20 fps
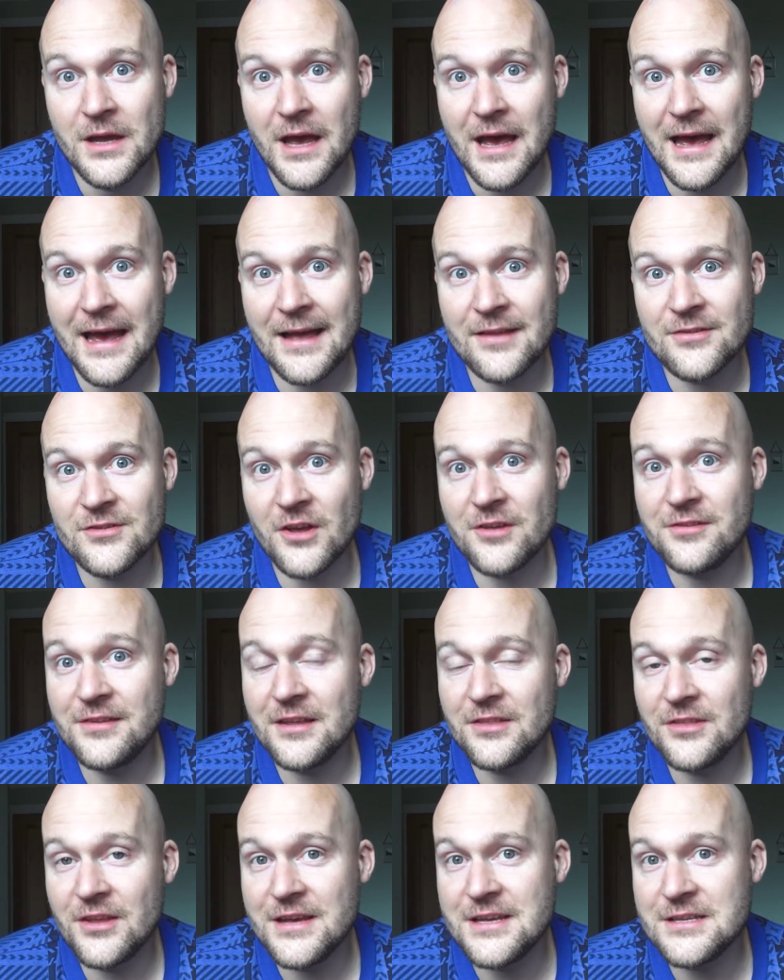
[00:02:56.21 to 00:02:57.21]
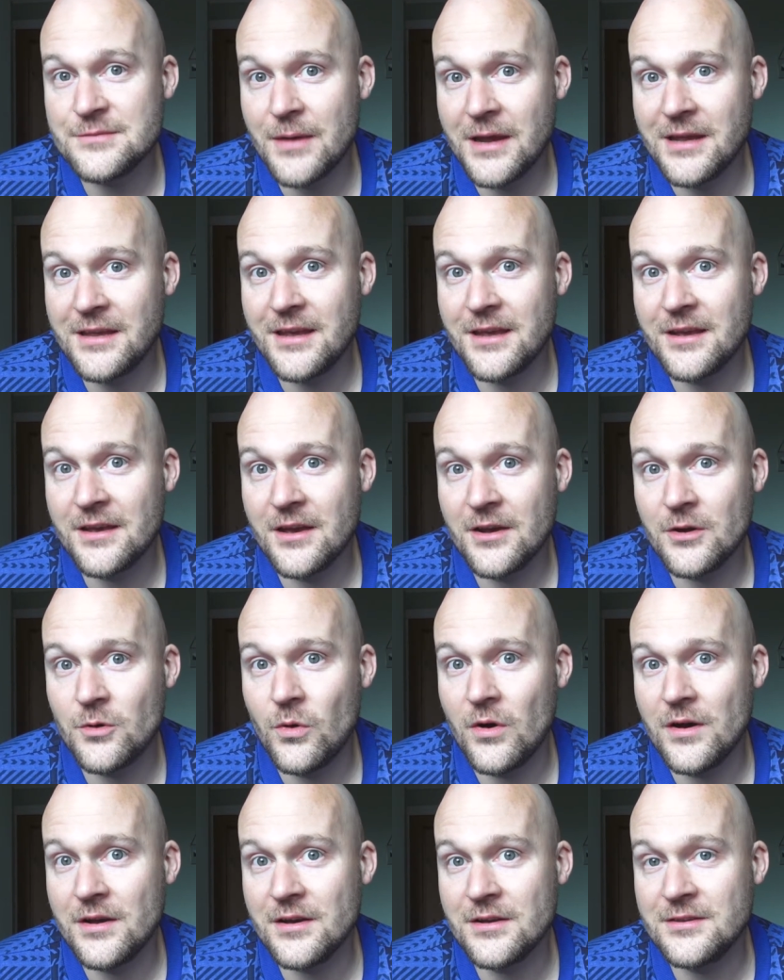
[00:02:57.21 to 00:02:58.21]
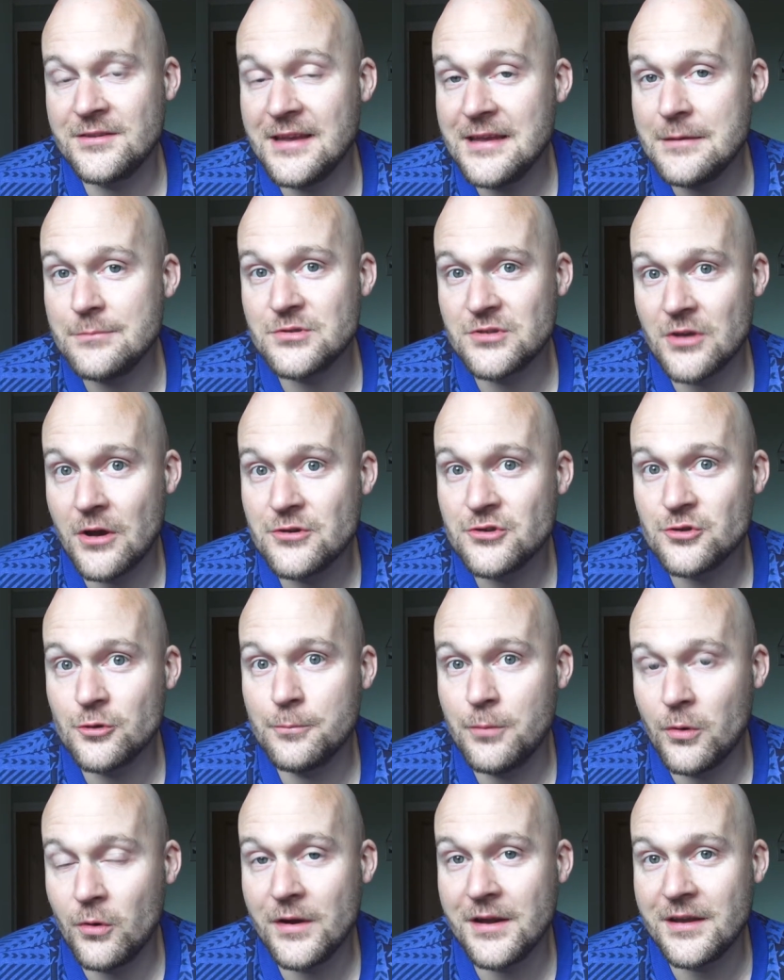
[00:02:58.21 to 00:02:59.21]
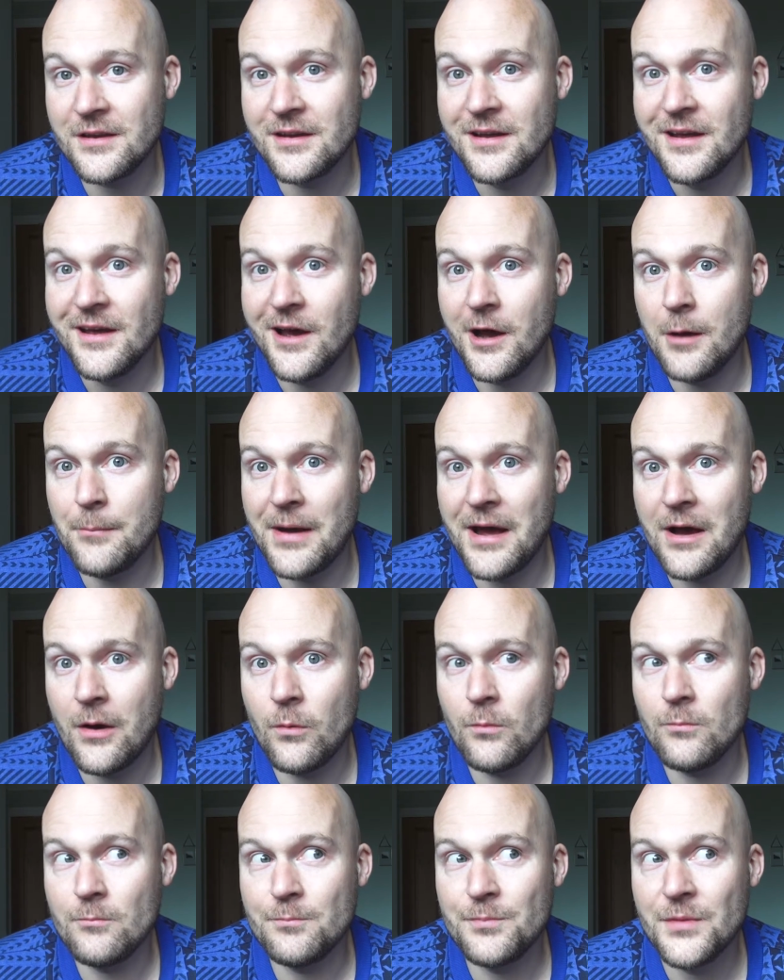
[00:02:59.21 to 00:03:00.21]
and I think that he's making quite a deep social point about